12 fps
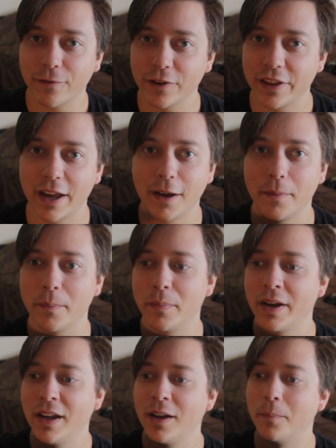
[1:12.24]
for
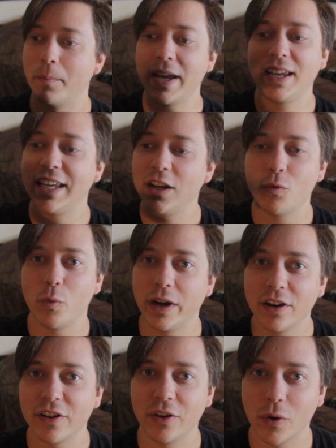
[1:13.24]
them, making
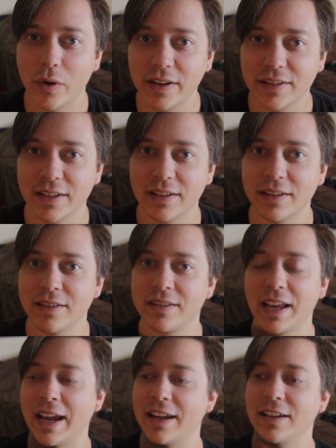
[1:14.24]
weird noises,
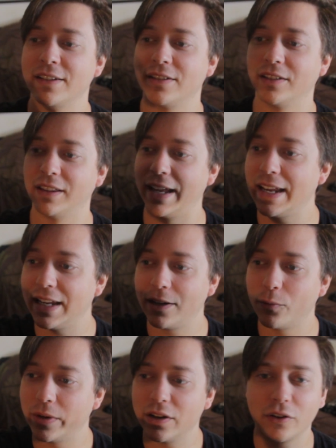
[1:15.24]
and
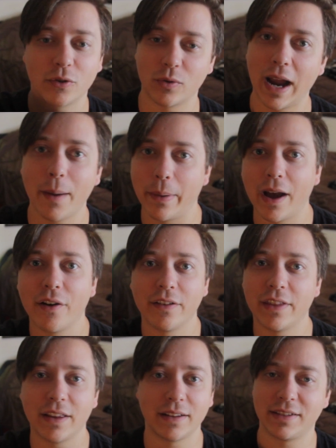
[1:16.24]
laying weird crap out
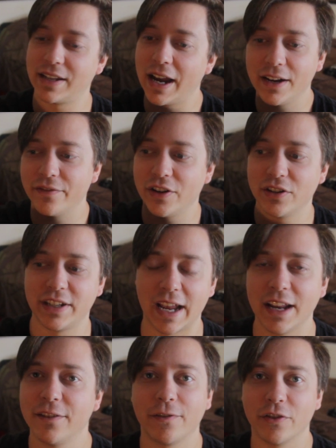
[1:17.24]
of the side of their
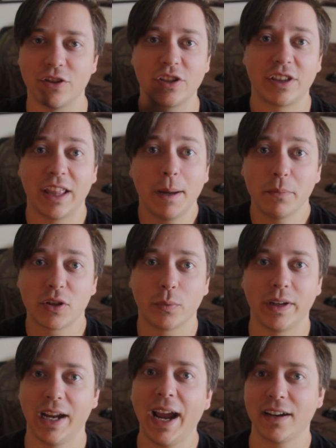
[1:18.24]
tent for just them to
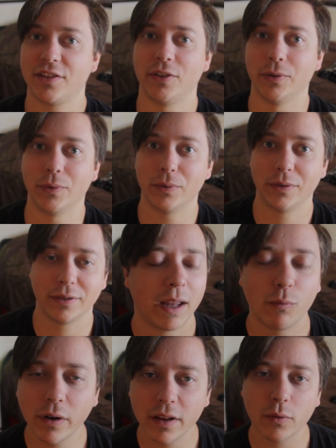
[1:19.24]
react to.
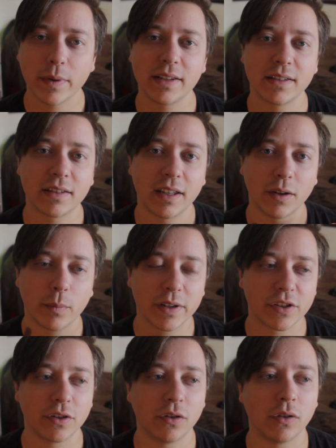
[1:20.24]
And one of the reasons the
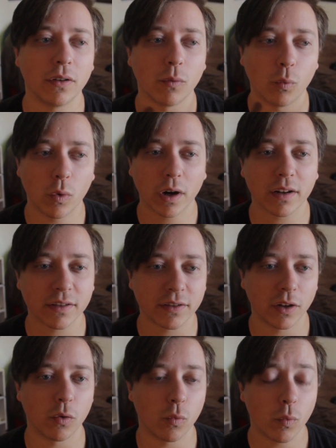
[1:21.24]
original works
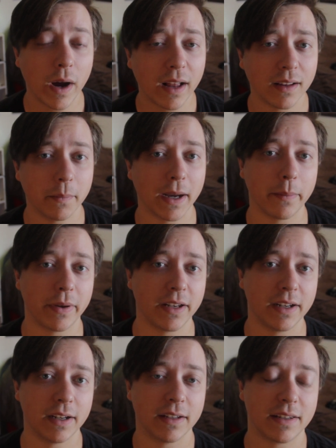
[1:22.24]
so well, in my
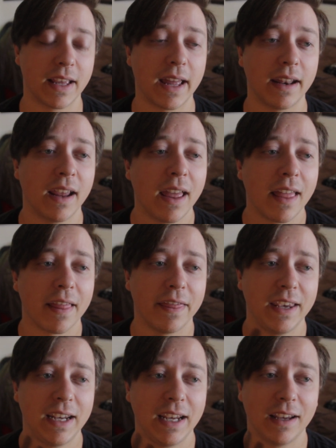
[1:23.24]
opinion, is that
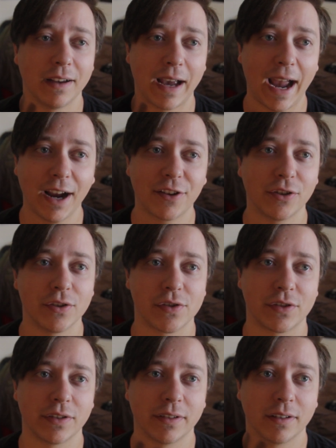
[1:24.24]
the
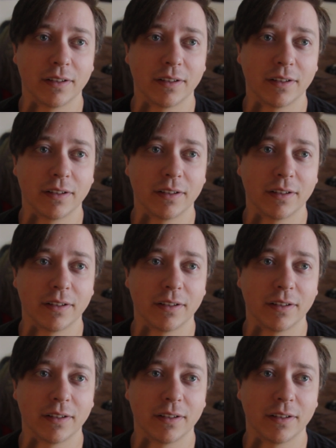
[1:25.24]
actors